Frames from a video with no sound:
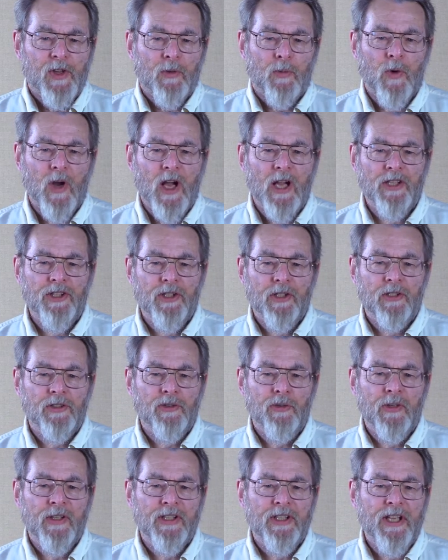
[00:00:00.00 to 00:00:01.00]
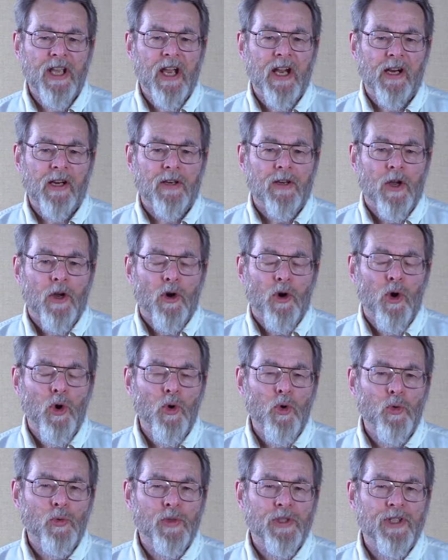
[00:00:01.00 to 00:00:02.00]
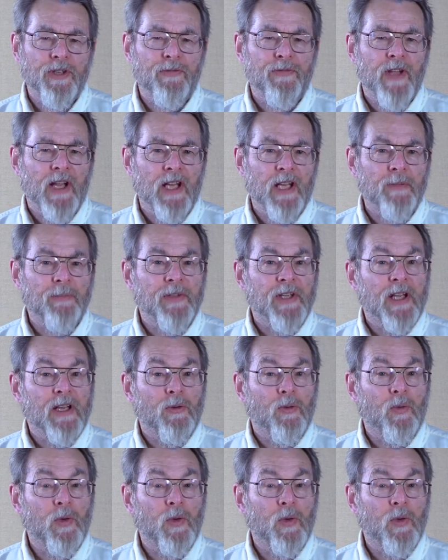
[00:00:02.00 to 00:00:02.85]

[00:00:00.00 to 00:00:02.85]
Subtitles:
Roger Trinquier, who developed